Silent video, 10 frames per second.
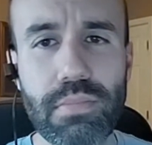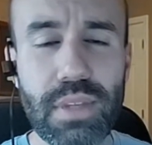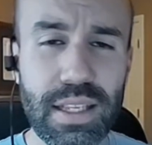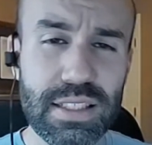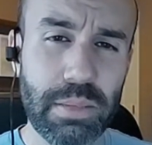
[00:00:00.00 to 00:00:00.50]

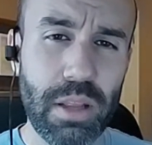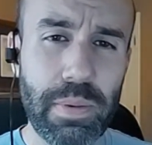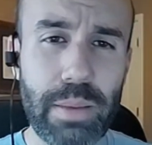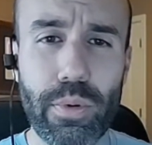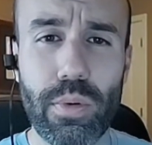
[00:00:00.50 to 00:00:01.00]
And some of the
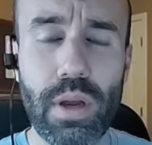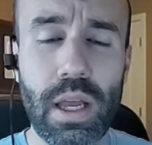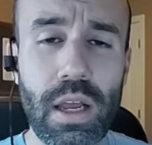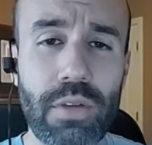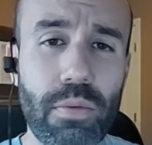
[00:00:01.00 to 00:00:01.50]
people
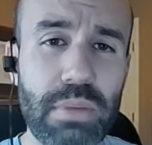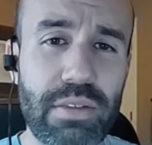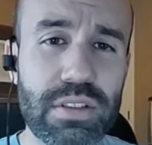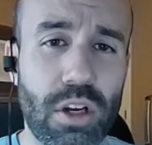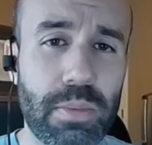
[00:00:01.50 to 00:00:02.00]
from
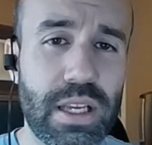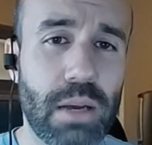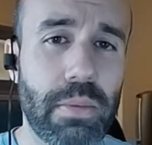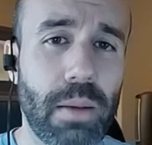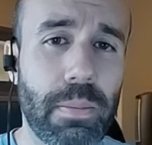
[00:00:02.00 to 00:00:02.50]
David's army
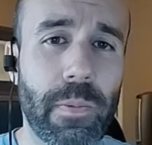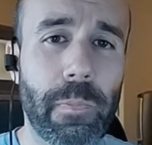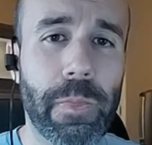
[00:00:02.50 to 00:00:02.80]
come up,